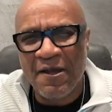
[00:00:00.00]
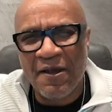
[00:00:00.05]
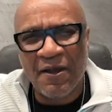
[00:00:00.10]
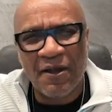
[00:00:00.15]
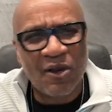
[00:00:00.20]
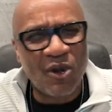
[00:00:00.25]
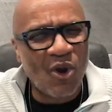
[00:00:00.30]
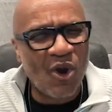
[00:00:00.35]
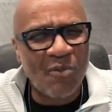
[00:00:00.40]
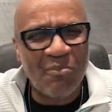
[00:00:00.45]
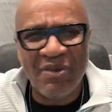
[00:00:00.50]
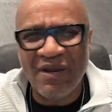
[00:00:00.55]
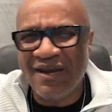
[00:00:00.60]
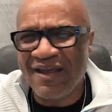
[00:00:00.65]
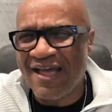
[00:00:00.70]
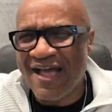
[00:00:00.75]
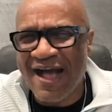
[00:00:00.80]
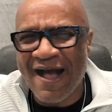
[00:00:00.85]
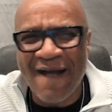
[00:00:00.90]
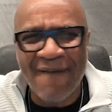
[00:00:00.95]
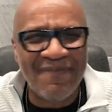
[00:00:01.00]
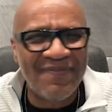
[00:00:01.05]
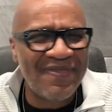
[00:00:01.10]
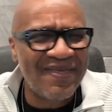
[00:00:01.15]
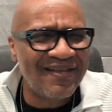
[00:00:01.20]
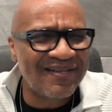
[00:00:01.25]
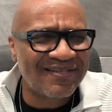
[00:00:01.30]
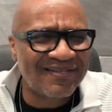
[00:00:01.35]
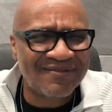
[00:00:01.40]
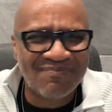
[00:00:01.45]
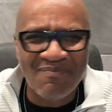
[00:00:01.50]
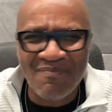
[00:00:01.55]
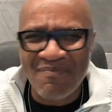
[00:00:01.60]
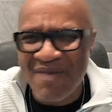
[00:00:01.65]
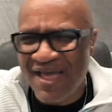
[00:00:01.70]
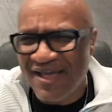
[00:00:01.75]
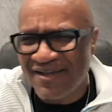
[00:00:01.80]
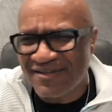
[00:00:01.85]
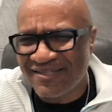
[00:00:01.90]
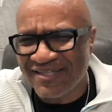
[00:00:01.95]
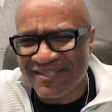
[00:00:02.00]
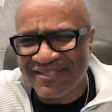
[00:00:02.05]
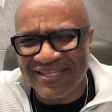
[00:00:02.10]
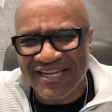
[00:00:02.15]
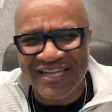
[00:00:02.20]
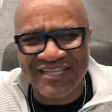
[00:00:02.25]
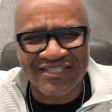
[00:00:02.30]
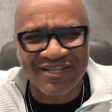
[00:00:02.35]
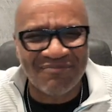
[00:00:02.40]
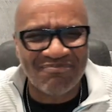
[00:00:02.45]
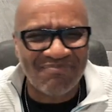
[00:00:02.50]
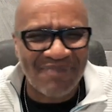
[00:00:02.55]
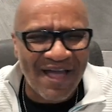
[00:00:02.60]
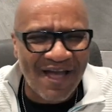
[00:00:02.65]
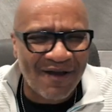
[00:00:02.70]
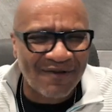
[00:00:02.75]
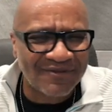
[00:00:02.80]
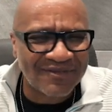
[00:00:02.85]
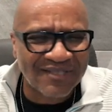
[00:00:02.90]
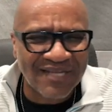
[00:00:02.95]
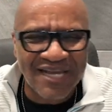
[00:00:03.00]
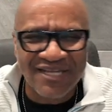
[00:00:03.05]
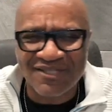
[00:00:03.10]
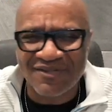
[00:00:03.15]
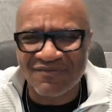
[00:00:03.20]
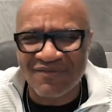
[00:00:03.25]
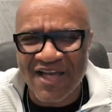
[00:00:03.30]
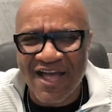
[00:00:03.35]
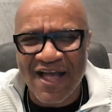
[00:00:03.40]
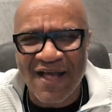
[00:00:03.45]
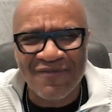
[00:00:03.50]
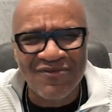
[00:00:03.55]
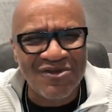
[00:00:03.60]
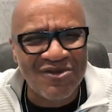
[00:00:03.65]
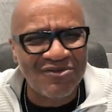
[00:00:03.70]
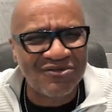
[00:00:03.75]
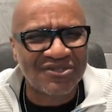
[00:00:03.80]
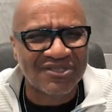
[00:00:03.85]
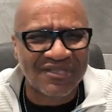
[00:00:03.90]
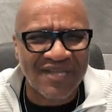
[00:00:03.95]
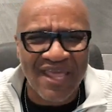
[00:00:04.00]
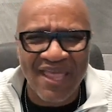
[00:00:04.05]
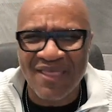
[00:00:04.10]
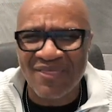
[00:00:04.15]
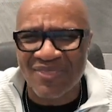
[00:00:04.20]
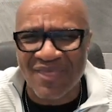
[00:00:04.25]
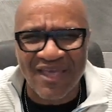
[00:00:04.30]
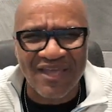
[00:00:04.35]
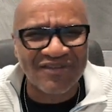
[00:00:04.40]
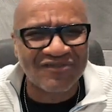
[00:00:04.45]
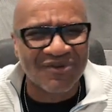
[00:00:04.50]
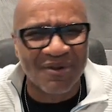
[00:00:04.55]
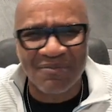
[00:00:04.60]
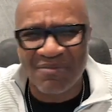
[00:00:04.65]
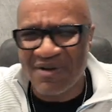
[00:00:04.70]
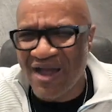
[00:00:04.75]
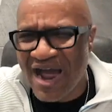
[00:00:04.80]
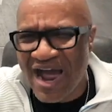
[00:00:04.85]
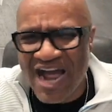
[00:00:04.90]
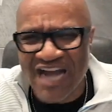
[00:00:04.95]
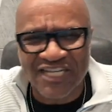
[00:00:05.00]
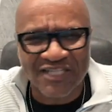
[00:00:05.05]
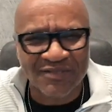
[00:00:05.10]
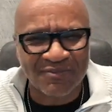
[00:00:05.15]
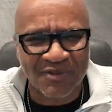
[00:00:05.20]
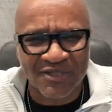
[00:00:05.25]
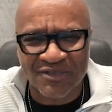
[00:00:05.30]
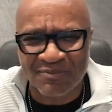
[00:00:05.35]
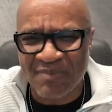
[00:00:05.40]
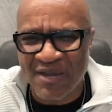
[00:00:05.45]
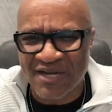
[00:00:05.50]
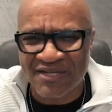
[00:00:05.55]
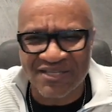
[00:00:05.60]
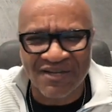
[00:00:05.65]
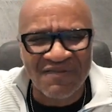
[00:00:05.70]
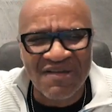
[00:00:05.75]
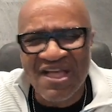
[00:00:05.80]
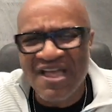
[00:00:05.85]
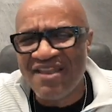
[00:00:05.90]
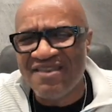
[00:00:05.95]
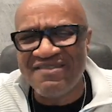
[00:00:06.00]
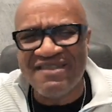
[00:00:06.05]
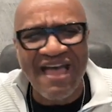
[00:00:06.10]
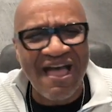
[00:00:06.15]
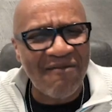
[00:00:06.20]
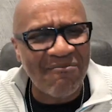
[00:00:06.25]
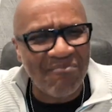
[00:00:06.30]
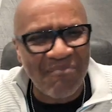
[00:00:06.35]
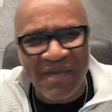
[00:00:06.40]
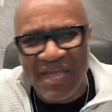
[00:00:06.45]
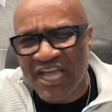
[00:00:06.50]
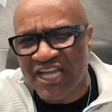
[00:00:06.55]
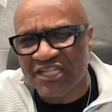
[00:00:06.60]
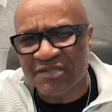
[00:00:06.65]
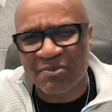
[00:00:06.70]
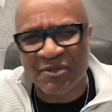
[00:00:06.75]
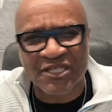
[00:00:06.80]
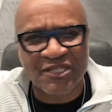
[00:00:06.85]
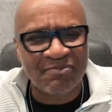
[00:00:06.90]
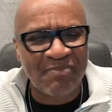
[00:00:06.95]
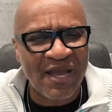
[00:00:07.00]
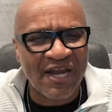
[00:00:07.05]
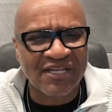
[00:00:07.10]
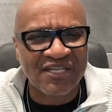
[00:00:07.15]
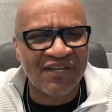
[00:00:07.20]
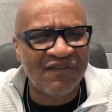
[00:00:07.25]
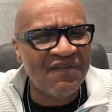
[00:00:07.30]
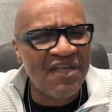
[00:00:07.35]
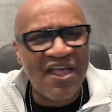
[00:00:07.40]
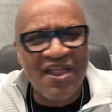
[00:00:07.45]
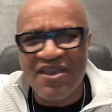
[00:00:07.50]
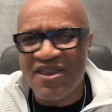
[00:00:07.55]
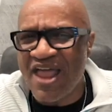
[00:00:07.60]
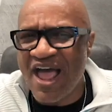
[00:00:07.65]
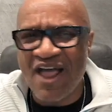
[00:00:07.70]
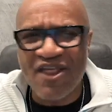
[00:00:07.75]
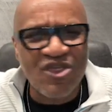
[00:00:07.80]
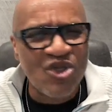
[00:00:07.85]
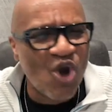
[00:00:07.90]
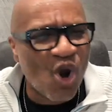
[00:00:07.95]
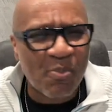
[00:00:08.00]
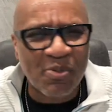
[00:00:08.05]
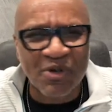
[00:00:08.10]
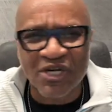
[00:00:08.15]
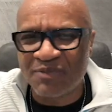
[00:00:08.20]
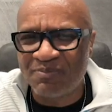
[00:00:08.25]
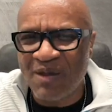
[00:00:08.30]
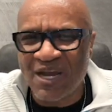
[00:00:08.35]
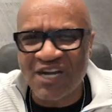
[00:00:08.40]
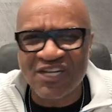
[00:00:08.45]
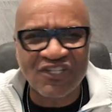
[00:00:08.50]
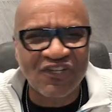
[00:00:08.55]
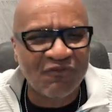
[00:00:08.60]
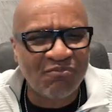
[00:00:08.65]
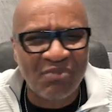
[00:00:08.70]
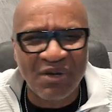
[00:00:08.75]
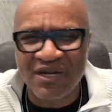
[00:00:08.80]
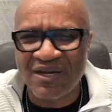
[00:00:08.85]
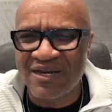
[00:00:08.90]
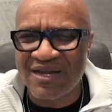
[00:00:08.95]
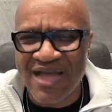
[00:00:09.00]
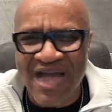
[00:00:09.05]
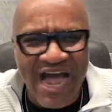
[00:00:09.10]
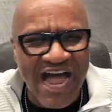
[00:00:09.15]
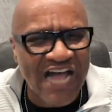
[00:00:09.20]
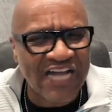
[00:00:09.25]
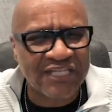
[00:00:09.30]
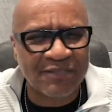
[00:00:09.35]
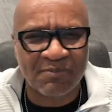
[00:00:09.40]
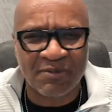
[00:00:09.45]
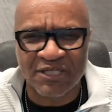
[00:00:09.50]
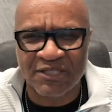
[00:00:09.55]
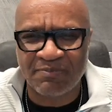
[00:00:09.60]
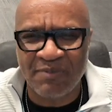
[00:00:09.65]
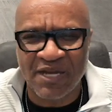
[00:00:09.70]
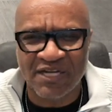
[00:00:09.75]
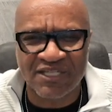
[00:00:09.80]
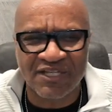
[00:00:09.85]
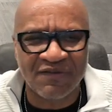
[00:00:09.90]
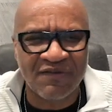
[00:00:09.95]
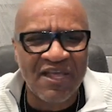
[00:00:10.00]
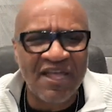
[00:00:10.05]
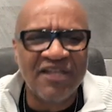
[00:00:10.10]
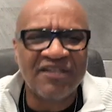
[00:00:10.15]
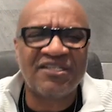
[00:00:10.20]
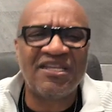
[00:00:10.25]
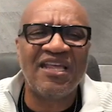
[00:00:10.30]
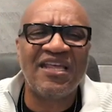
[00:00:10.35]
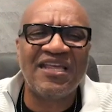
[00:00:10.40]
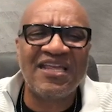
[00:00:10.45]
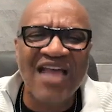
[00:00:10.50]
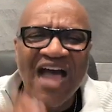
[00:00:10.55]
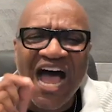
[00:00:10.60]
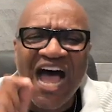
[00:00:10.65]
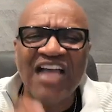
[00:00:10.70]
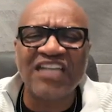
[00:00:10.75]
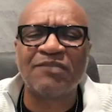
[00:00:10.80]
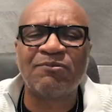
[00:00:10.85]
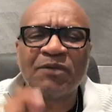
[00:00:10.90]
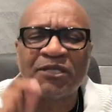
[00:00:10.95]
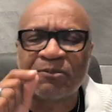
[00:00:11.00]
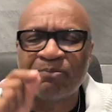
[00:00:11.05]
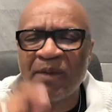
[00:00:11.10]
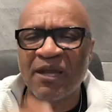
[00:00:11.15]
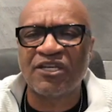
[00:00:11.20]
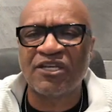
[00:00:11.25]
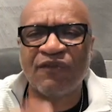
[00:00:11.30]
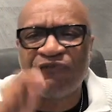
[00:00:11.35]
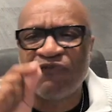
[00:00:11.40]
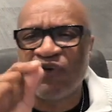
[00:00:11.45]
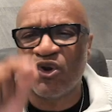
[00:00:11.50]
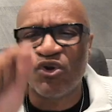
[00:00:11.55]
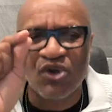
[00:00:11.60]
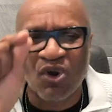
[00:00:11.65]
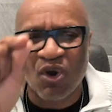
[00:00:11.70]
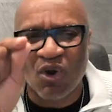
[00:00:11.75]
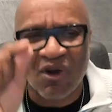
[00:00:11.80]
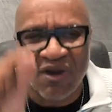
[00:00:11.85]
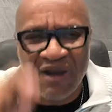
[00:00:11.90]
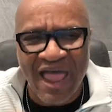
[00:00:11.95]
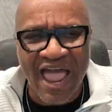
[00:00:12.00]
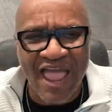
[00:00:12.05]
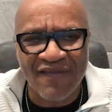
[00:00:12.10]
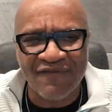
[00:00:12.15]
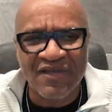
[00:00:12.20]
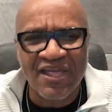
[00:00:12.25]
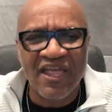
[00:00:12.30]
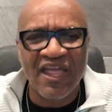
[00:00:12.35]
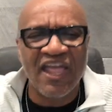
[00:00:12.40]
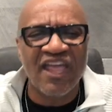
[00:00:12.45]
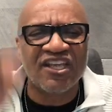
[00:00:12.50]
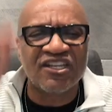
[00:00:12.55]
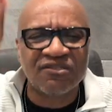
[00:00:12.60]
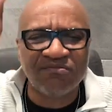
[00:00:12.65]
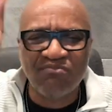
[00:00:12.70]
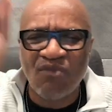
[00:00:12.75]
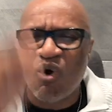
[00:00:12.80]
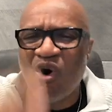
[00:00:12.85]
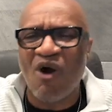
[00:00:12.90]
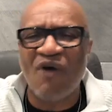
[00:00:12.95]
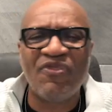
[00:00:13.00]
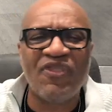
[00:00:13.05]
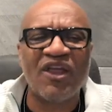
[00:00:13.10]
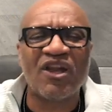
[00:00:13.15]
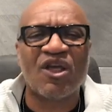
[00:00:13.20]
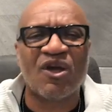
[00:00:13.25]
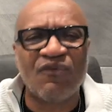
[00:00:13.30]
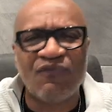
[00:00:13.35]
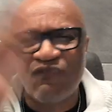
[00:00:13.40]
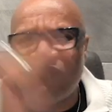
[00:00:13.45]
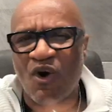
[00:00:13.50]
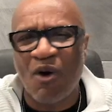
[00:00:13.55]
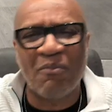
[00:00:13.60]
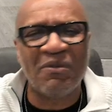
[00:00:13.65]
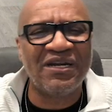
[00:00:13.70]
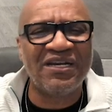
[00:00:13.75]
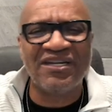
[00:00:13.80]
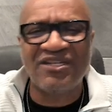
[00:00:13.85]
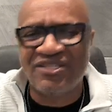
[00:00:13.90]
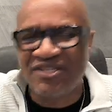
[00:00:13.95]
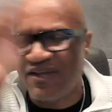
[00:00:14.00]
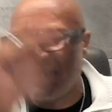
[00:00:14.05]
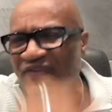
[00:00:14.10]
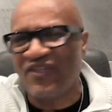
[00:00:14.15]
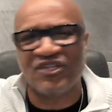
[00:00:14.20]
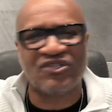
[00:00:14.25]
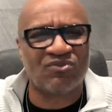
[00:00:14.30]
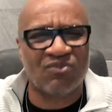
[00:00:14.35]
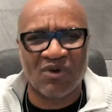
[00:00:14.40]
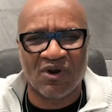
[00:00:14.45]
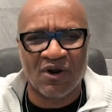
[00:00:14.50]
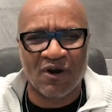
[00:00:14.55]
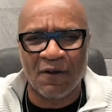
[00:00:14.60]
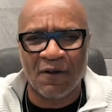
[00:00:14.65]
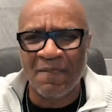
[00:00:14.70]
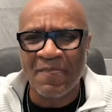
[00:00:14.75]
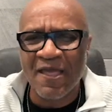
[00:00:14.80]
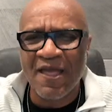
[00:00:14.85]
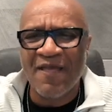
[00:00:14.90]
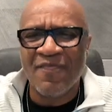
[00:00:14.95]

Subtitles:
Glory be to God. This message is about, saints of God, you seeing things from God's perspective, not man's perspective, not your perspective, but God's perspective. See, God's perspective for your life is more than conformity to this world.